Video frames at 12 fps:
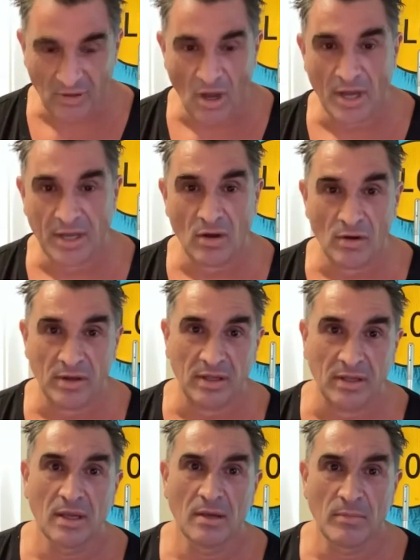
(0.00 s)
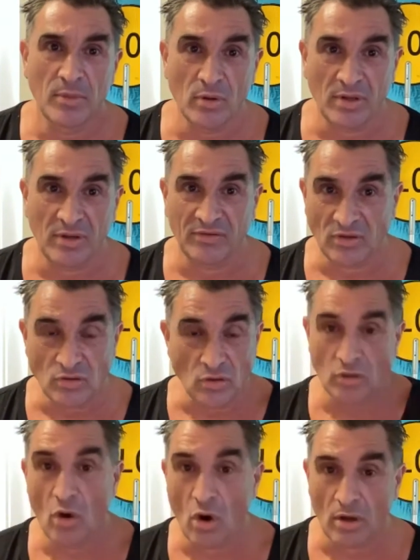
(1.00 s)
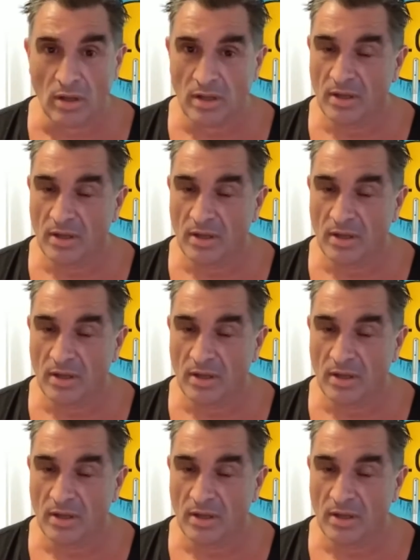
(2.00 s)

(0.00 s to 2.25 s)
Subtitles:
iconic buildings in New York.